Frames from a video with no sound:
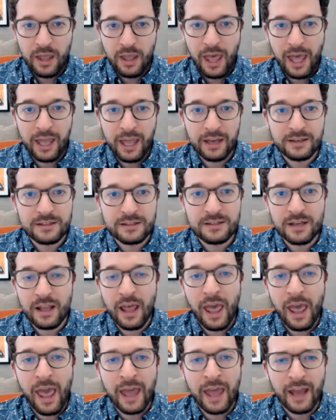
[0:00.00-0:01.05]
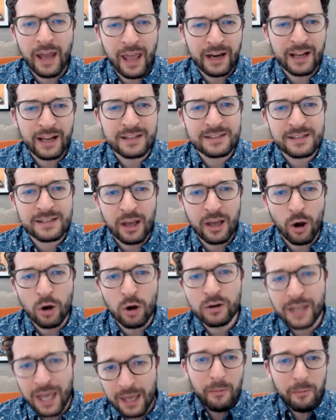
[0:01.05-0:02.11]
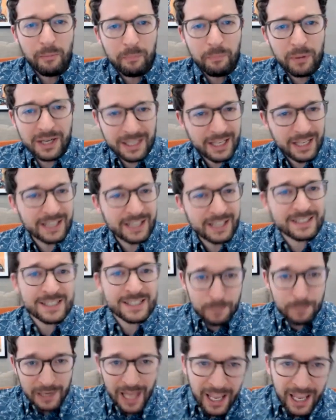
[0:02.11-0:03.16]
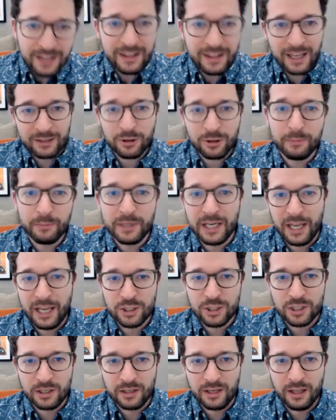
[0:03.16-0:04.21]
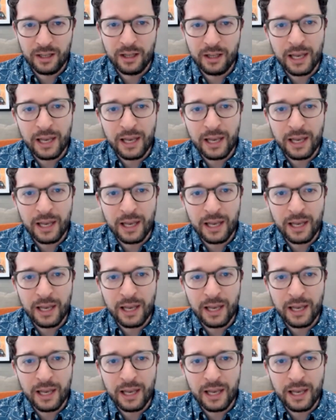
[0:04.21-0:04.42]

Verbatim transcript: And and and I'd say, okay, but explain that combination.